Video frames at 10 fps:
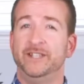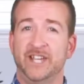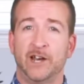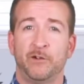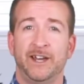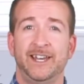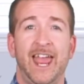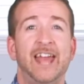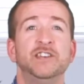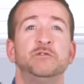generated
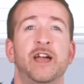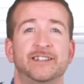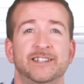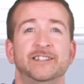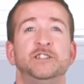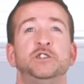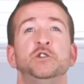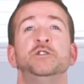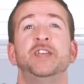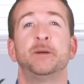and directed
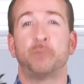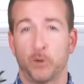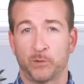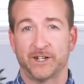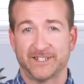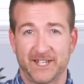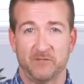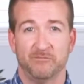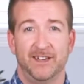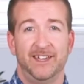to the appropriate team.
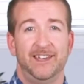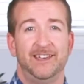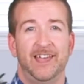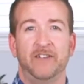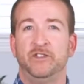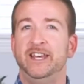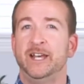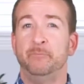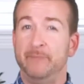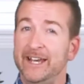If you need
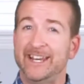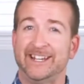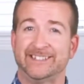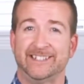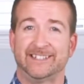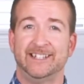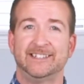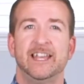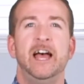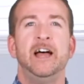immediate
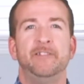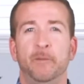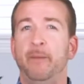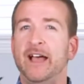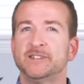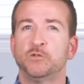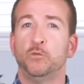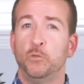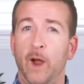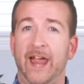assistance, the best
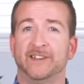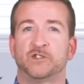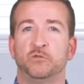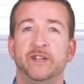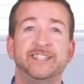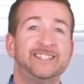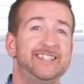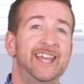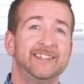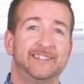way to reach
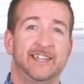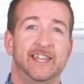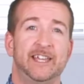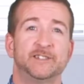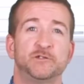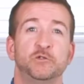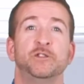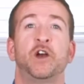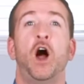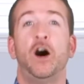CSC is through
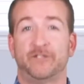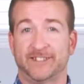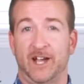their office